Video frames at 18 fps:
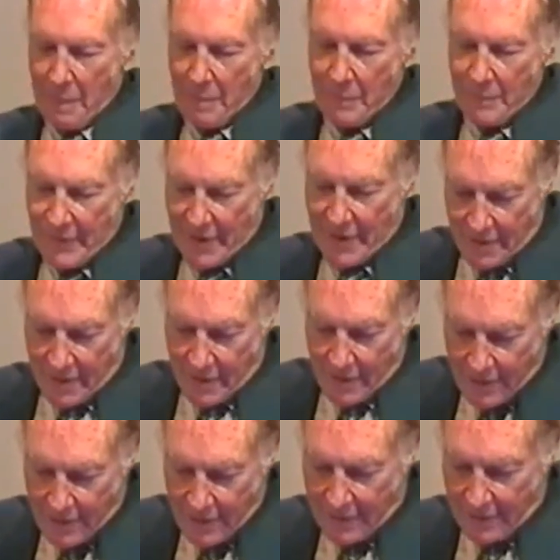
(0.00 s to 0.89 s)
And as I
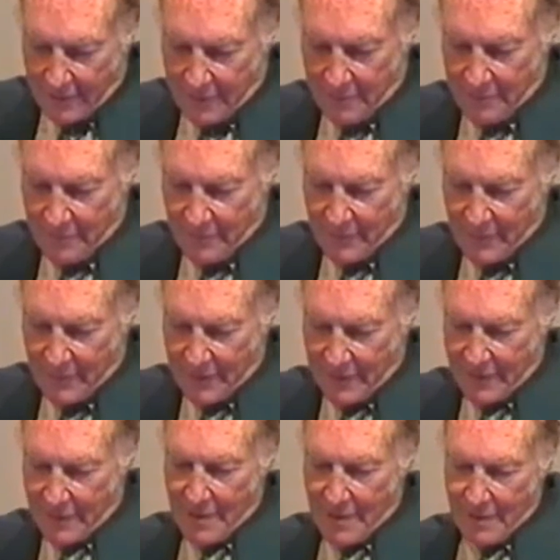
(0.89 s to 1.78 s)
see it, the
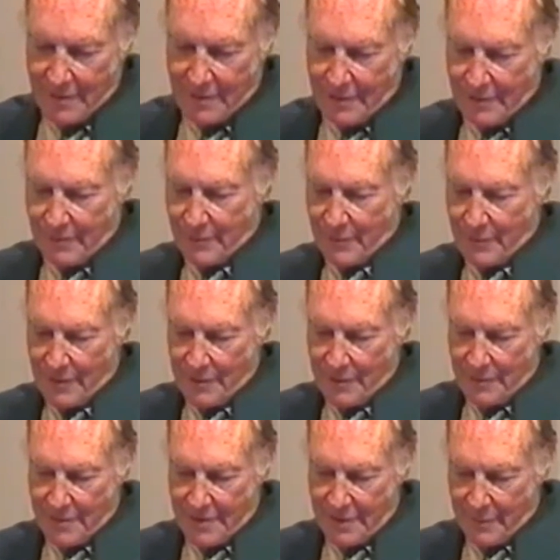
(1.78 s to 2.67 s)
task of all
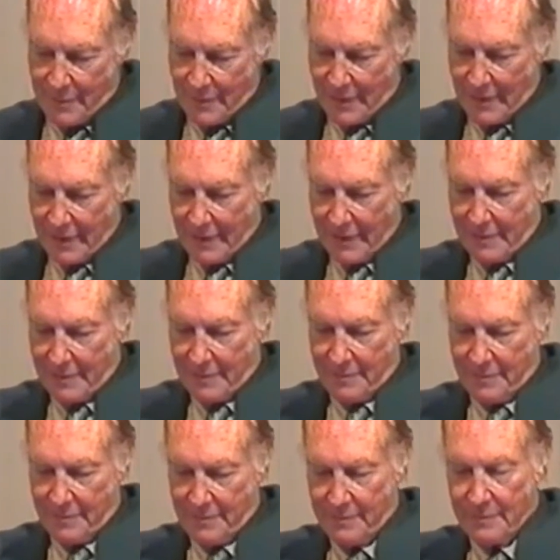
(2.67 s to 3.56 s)
you assembled here
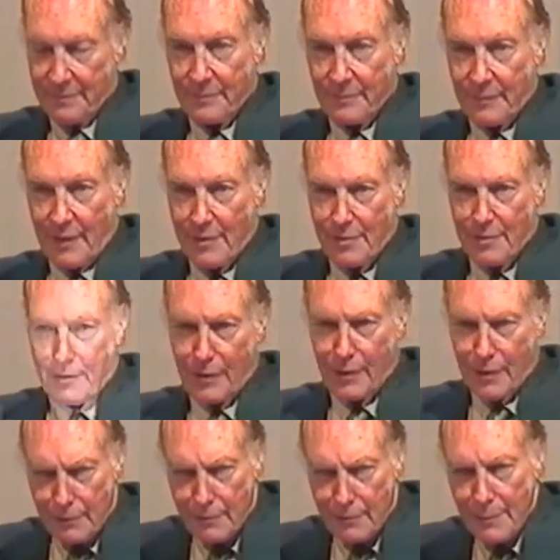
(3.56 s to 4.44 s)
is to
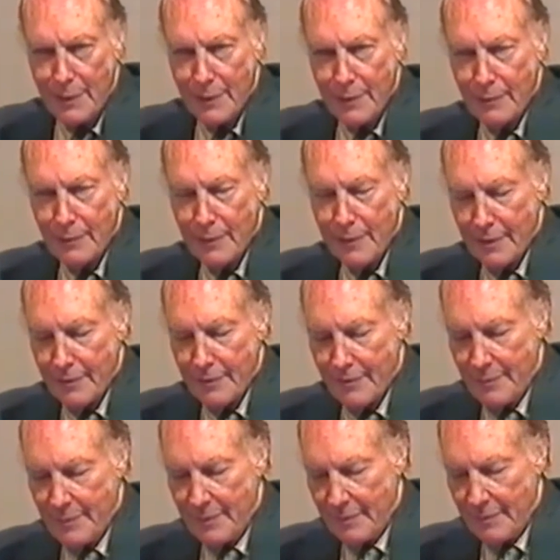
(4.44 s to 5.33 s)
go among your
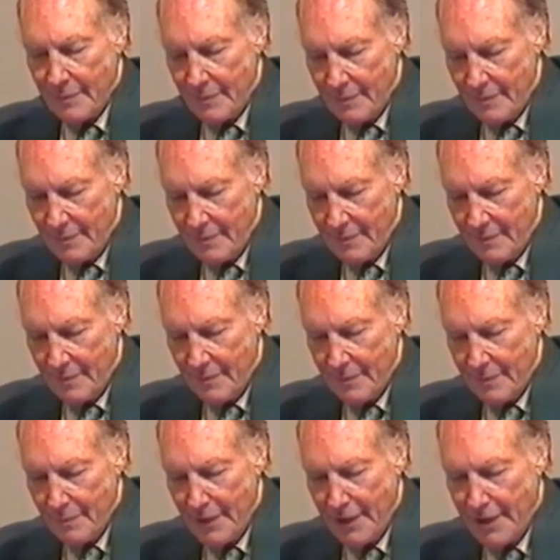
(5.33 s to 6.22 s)
countrymen,
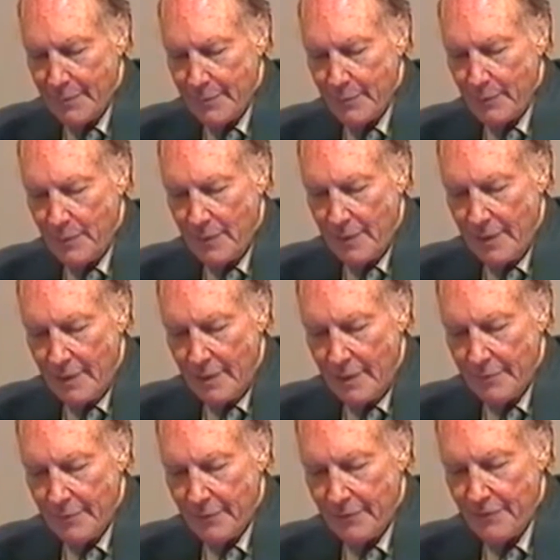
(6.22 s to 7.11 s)
make them
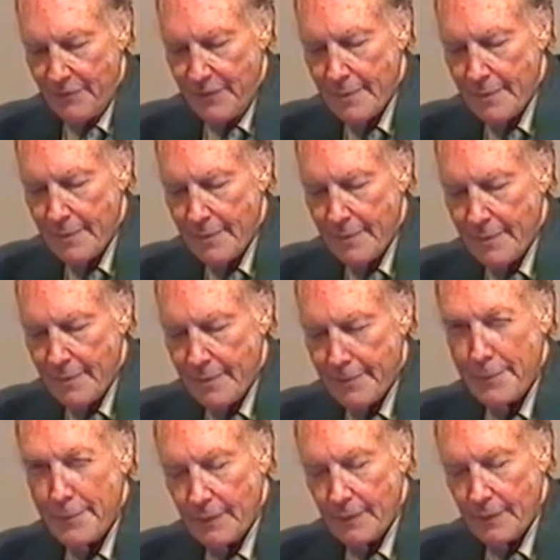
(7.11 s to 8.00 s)
aware of a fate
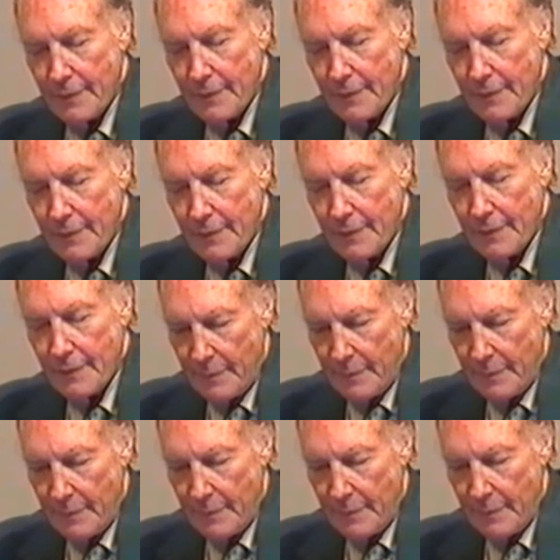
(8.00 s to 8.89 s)
so
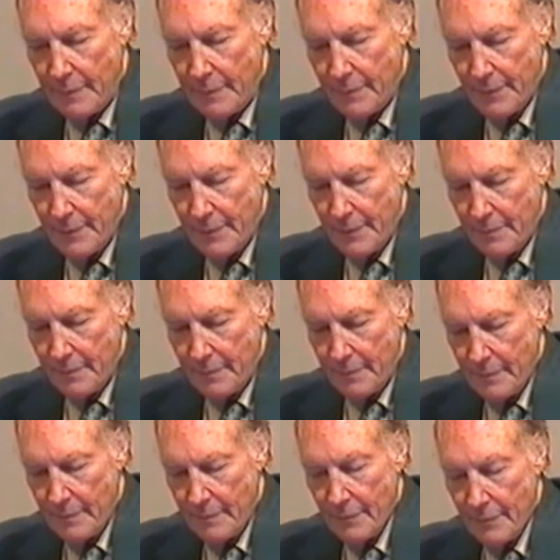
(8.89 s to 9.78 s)
skillfully lined up for them,
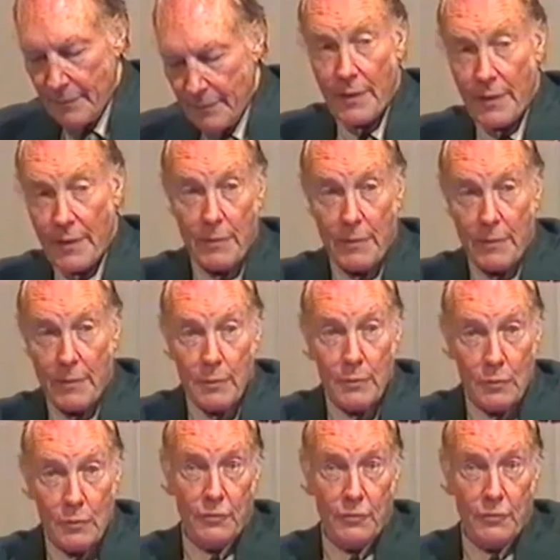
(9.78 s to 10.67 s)
for their
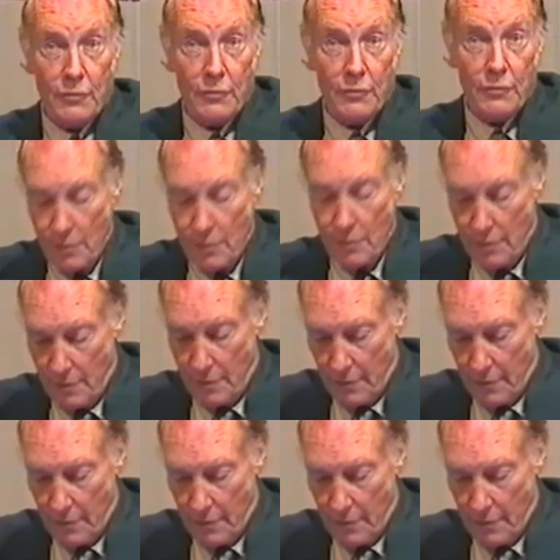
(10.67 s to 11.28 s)
own good, of course.